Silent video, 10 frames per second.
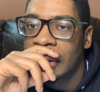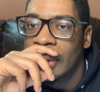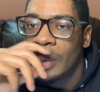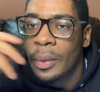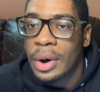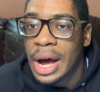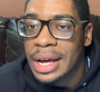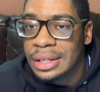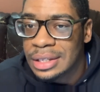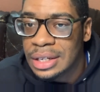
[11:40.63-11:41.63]
What I
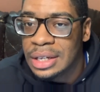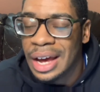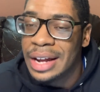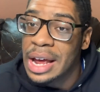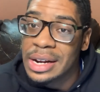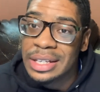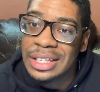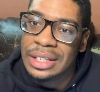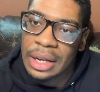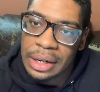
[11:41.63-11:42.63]
see, and, and this
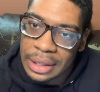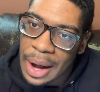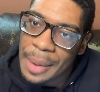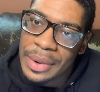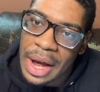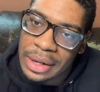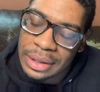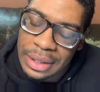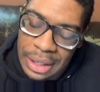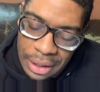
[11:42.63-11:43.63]
is, I'm not
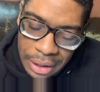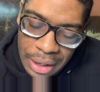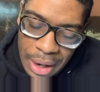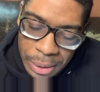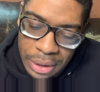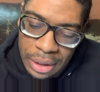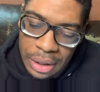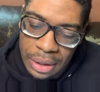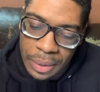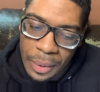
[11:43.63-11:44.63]
singling out
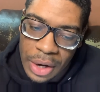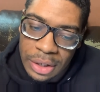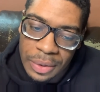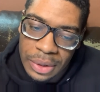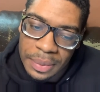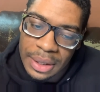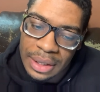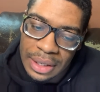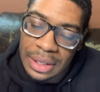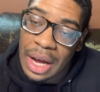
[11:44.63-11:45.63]
the Washington Wizards because
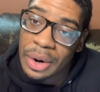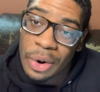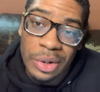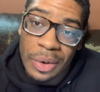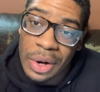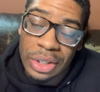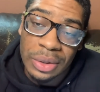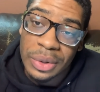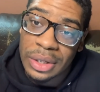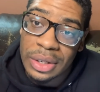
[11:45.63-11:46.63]
this is not only a Washington
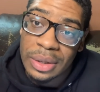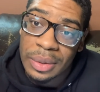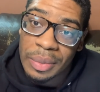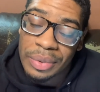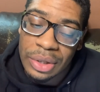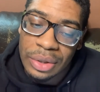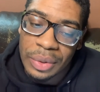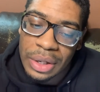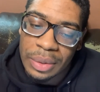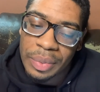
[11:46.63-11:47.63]
Wizards
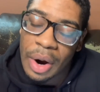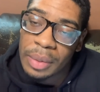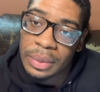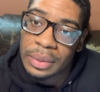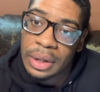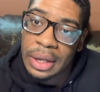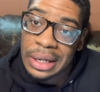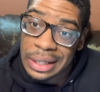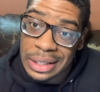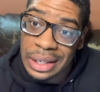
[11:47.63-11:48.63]
situation problem.
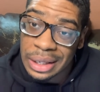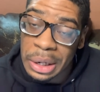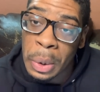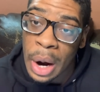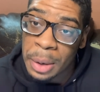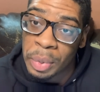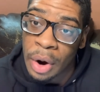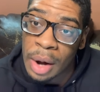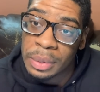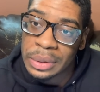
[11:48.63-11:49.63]
This is a league-wide
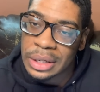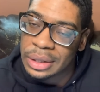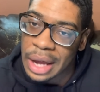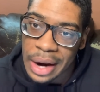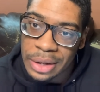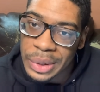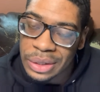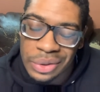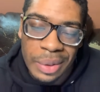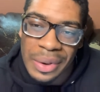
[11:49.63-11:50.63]
problem. That's why there's
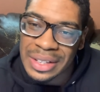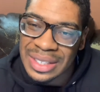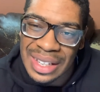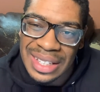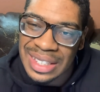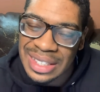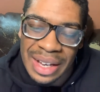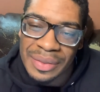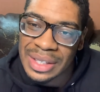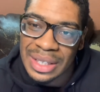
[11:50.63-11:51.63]
only about six,
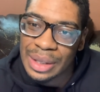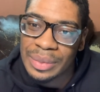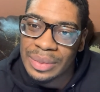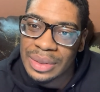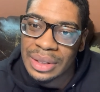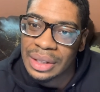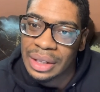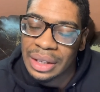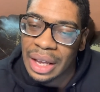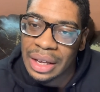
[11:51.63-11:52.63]
seven teams
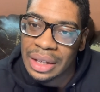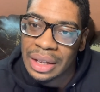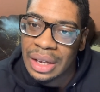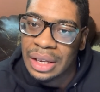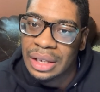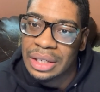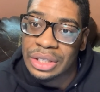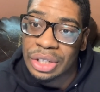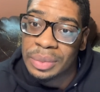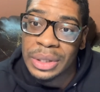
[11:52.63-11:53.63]
like
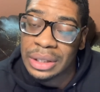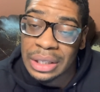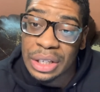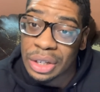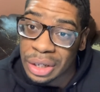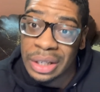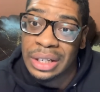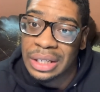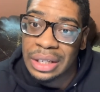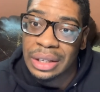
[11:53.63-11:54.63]
legitimately good
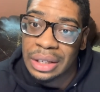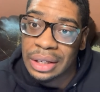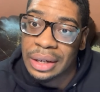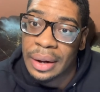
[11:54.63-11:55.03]
in the league.